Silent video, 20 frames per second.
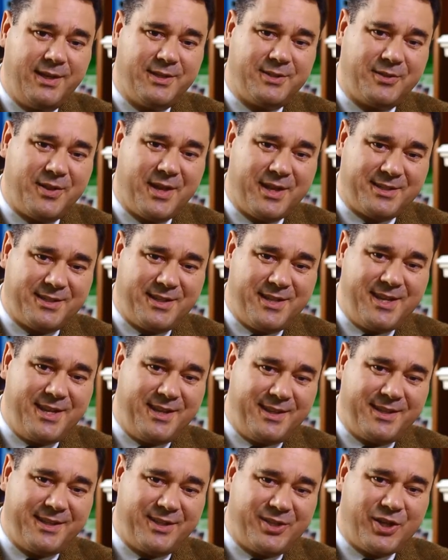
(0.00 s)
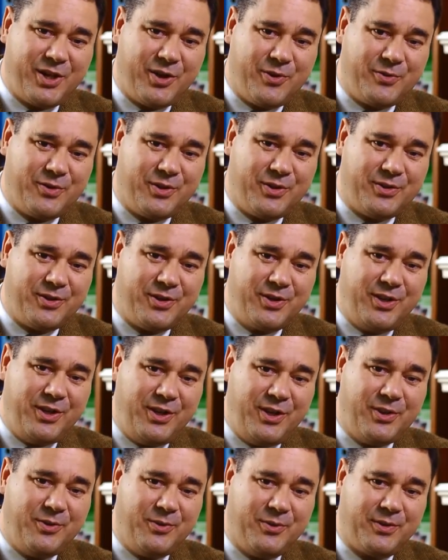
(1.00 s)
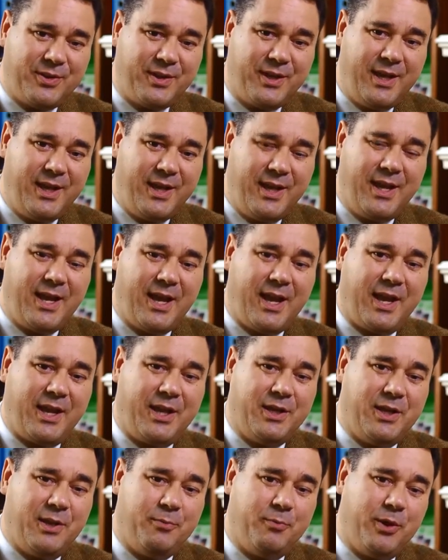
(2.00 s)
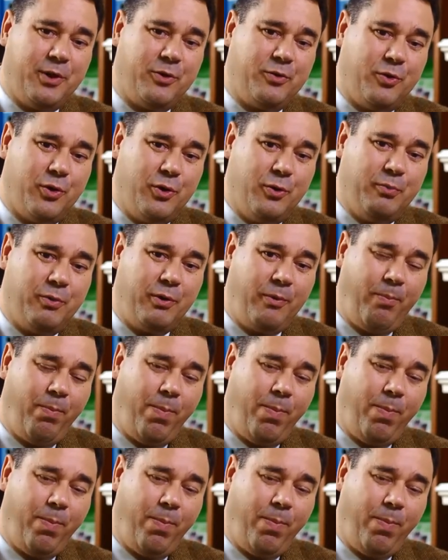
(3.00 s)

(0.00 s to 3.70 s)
So that's the Childhood and Youth Academic Group.